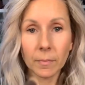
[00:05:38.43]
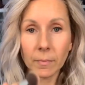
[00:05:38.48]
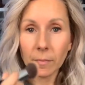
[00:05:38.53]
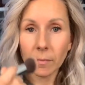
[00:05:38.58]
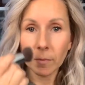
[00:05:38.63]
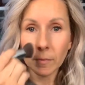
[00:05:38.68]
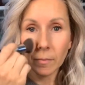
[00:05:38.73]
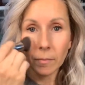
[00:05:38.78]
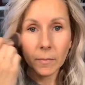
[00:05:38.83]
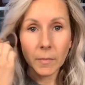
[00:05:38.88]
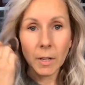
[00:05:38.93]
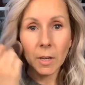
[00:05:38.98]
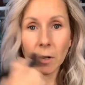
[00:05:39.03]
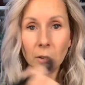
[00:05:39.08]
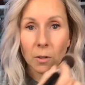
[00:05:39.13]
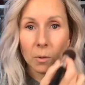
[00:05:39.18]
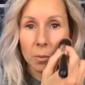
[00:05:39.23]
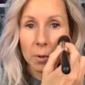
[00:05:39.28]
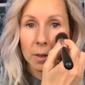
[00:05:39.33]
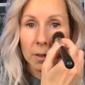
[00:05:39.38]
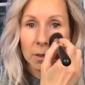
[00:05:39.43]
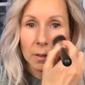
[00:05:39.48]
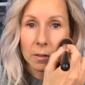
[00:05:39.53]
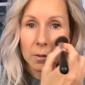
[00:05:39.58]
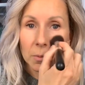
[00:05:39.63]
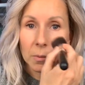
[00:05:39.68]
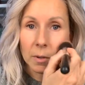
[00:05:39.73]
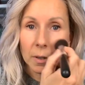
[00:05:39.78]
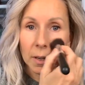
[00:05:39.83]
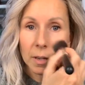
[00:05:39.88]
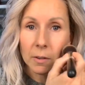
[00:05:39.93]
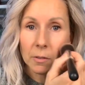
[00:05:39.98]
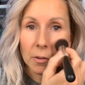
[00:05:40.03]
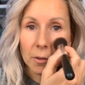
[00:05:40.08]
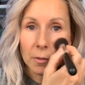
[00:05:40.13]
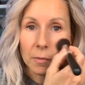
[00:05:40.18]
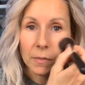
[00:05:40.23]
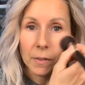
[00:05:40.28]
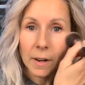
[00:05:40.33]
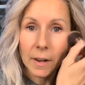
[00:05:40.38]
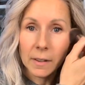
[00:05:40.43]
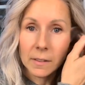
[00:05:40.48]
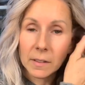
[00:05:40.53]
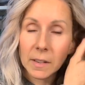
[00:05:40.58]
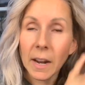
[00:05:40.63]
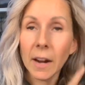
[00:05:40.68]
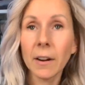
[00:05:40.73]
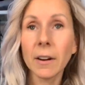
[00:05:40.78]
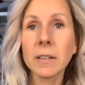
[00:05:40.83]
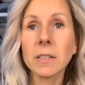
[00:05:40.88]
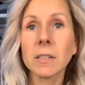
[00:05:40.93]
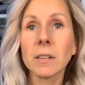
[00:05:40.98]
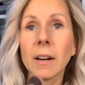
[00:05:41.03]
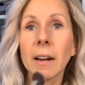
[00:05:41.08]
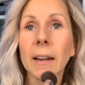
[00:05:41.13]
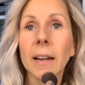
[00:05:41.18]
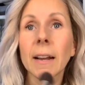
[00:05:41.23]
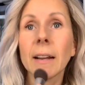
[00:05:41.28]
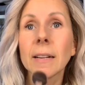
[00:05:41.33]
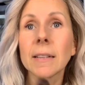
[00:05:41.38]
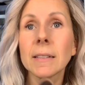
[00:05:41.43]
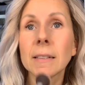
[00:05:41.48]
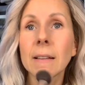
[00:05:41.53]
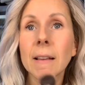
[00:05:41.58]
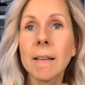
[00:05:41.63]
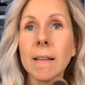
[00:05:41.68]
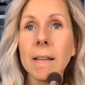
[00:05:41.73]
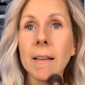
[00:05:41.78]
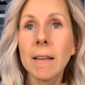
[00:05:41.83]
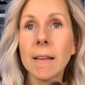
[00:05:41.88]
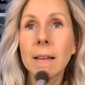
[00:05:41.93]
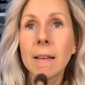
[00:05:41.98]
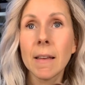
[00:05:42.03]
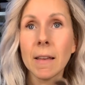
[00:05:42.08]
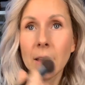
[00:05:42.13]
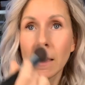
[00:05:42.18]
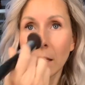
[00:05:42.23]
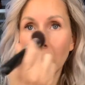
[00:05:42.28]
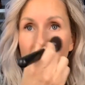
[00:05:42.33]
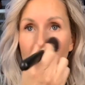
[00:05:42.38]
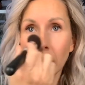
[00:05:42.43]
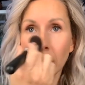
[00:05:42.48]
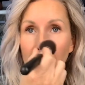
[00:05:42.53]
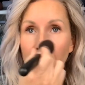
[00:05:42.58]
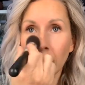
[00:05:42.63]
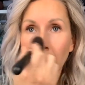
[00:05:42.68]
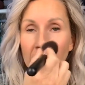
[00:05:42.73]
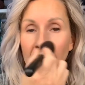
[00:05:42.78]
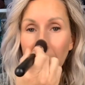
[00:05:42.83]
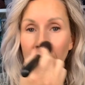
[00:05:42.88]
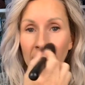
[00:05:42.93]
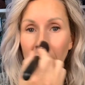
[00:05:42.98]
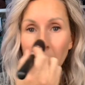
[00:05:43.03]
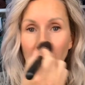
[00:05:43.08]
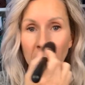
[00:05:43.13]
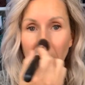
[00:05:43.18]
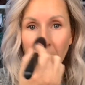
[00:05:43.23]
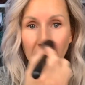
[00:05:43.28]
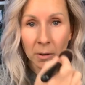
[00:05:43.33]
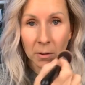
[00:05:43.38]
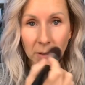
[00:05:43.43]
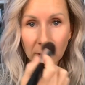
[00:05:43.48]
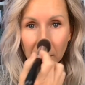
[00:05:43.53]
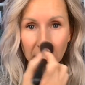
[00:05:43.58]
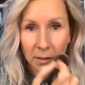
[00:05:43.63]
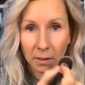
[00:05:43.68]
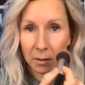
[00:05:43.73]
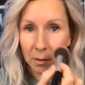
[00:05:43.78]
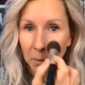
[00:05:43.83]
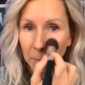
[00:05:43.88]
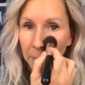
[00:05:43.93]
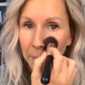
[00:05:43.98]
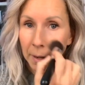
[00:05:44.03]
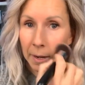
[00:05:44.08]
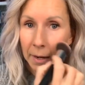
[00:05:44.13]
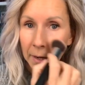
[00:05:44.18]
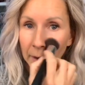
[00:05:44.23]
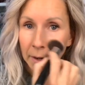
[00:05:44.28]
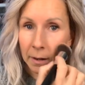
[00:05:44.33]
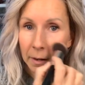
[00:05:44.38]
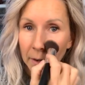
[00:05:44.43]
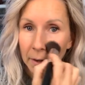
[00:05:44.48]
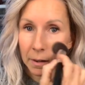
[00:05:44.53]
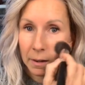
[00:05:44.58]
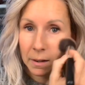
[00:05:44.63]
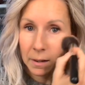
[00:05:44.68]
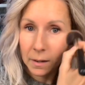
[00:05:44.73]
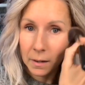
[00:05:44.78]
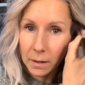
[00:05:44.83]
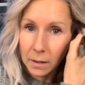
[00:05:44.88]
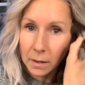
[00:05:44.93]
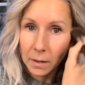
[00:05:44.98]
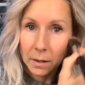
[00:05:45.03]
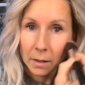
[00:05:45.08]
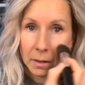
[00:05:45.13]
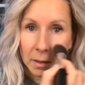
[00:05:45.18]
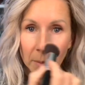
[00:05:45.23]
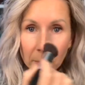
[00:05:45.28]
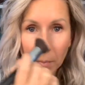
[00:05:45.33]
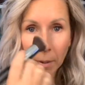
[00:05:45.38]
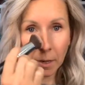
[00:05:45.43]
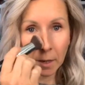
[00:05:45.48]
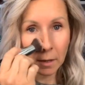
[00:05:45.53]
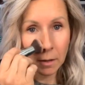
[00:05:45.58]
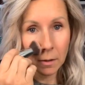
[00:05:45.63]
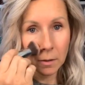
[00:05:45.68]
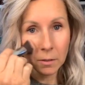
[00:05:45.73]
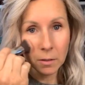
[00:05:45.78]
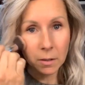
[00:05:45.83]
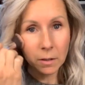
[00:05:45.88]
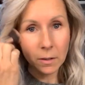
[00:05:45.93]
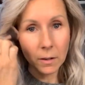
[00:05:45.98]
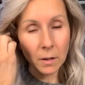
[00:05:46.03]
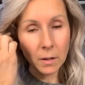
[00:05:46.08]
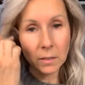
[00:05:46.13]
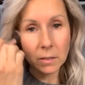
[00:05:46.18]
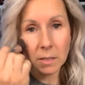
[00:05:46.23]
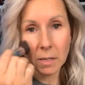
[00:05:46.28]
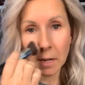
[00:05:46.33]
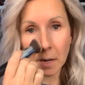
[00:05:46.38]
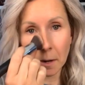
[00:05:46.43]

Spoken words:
you know, what gives your face character, I guess. I like when my nose has a little pink, and the pink goes across here,